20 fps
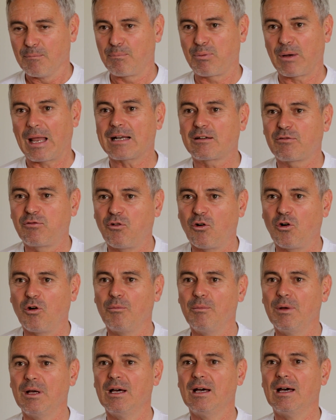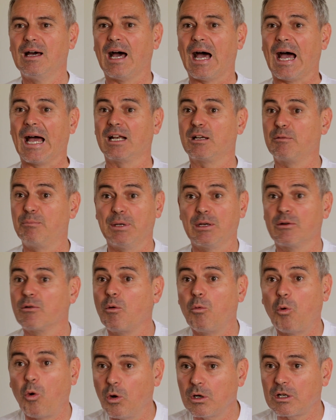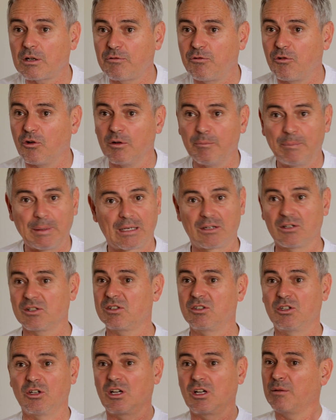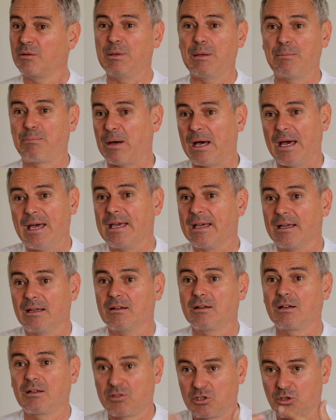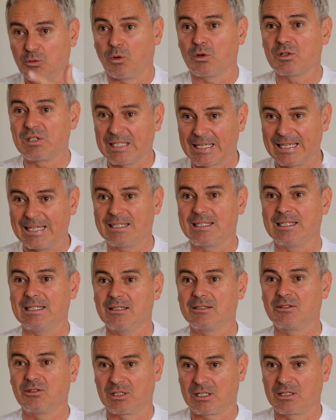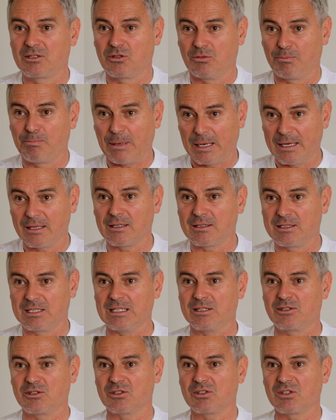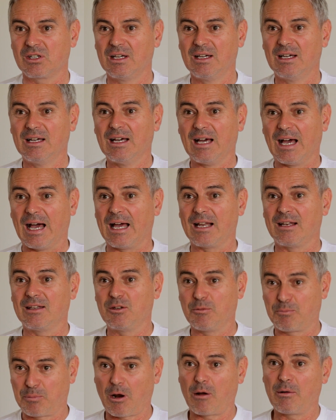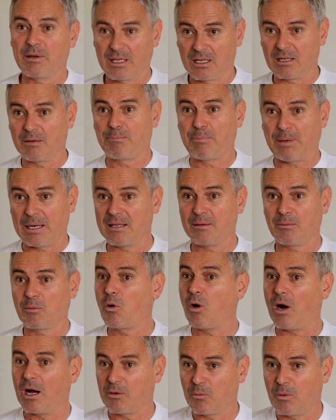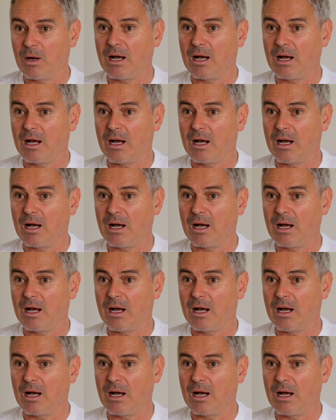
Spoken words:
platform and be rewarded for it, because to be paying towards the kitty to pay the teachers, and you're probably going to pay them quite